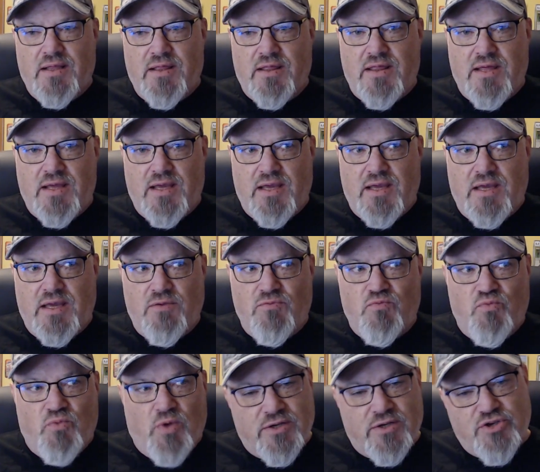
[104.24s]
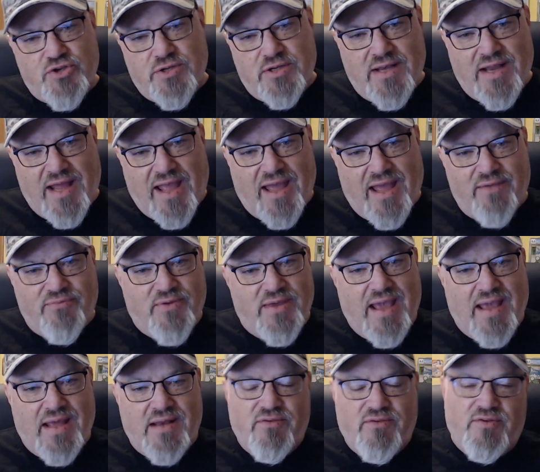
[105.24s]
the
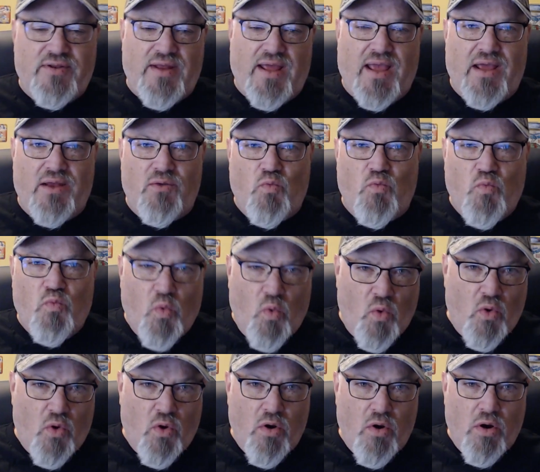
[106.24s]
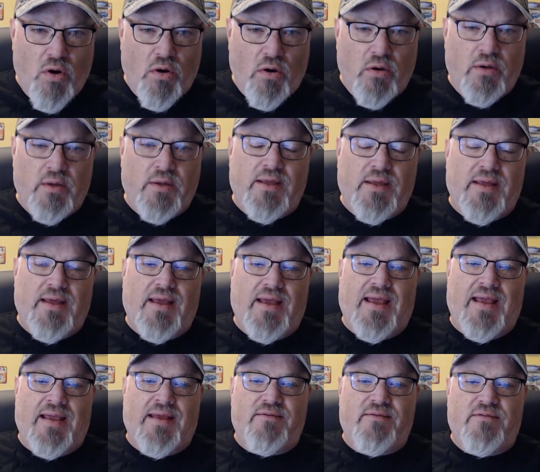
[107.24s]
Russian-Afghanistan war,
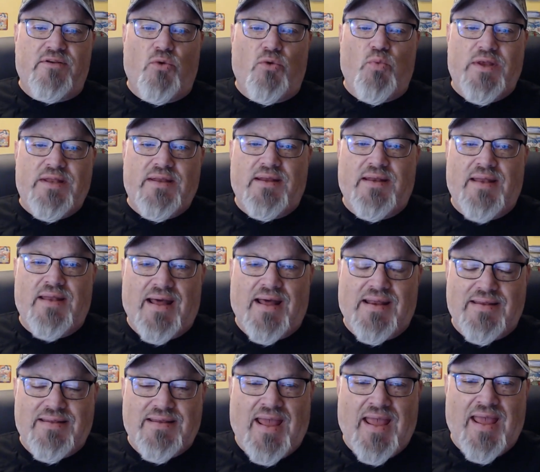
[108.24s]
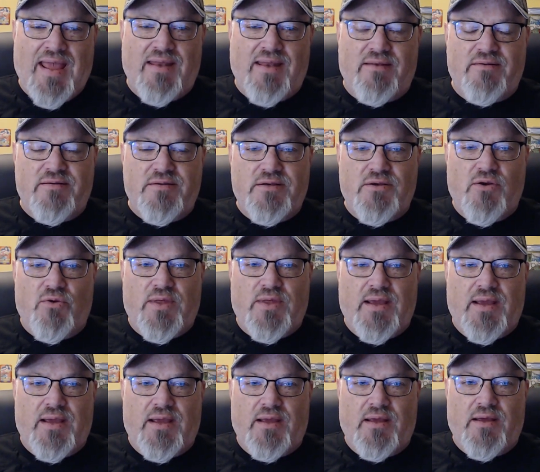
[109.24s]
and so we did not attend. So
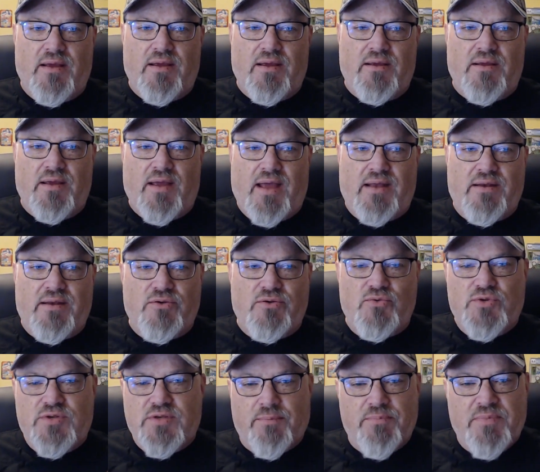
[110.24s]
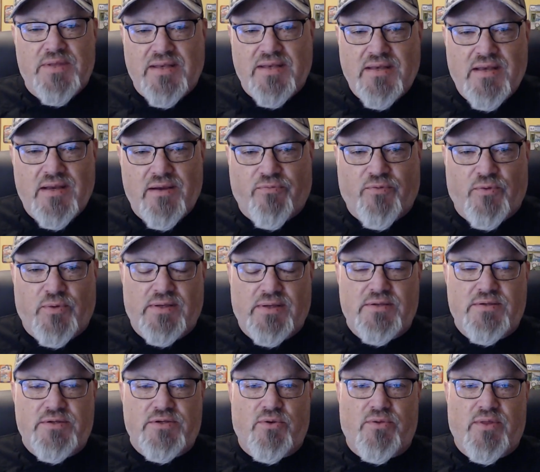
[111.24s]
they had to do something different.
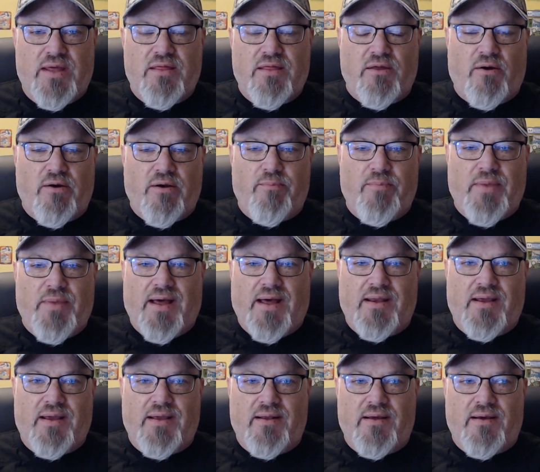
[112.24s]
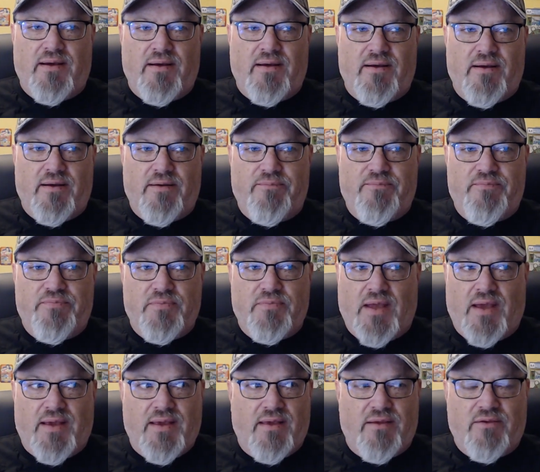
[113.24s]
So they thought about it,
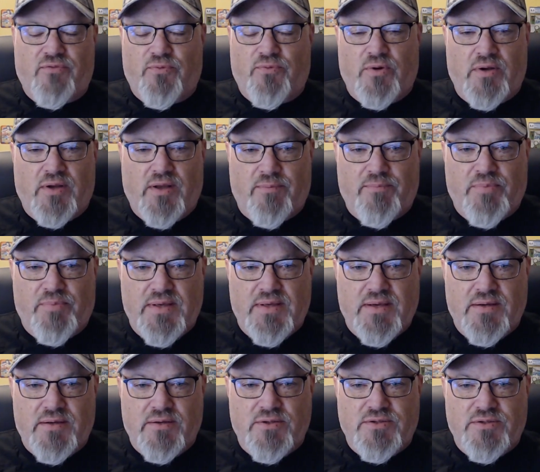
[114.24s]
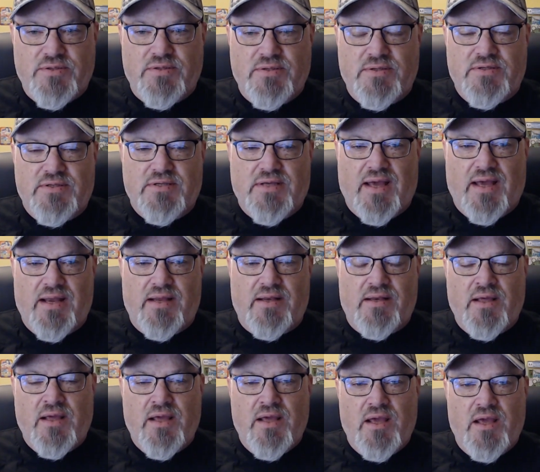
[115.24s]
I guess, for a couple of years and decided
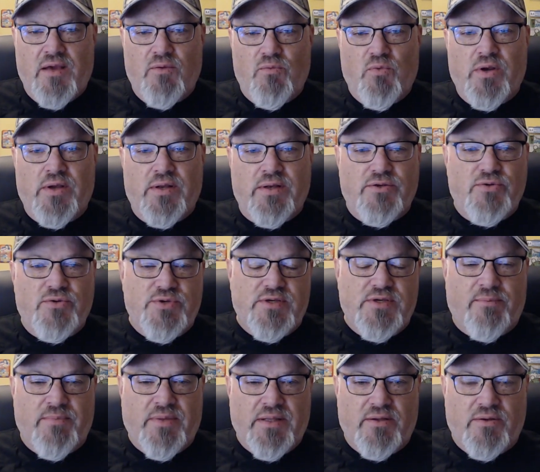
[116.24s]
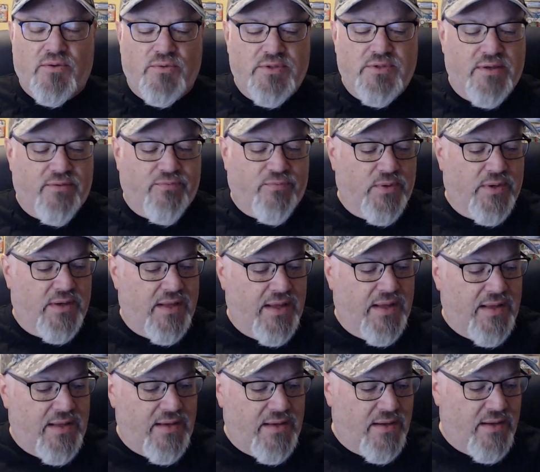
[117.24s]
we're going to do something a little different.
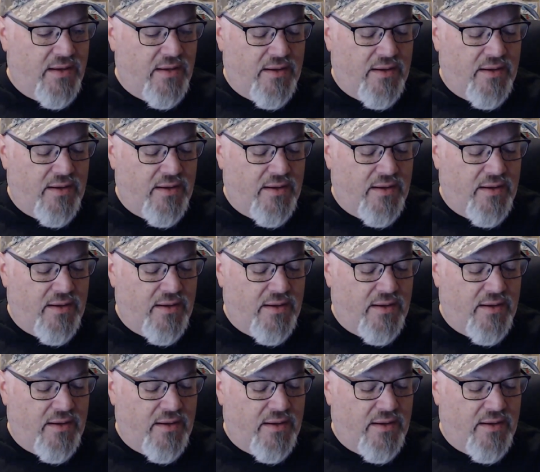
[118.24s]
And